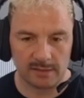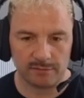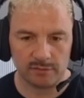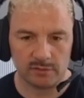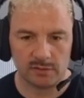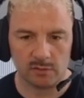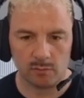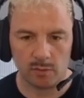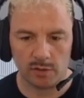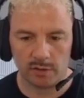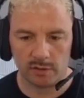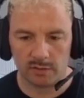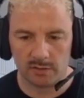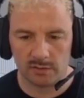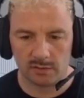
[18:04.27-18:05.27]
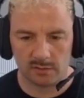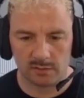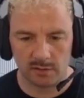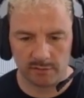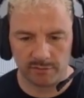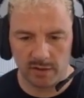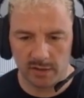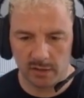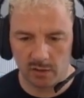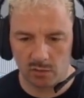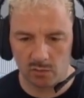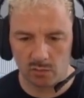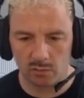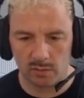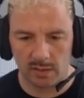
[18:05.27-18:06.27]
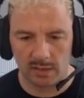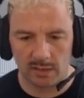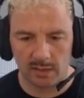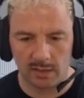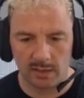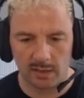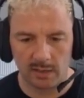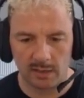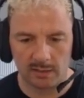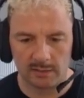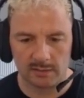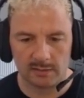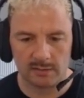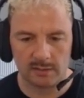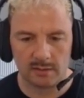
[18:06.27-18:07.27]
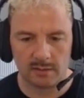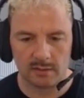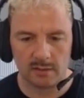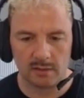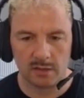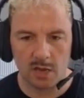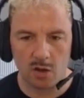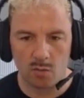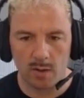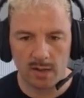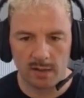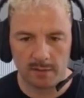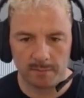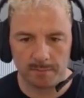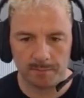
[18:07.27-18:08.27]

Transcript: if it still works. So if I go lower,